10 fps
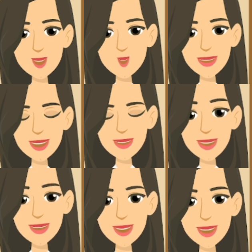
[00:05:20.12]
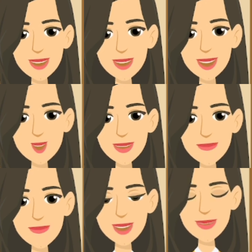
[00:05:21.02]
gather information,
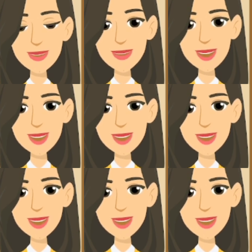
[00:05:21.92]
document it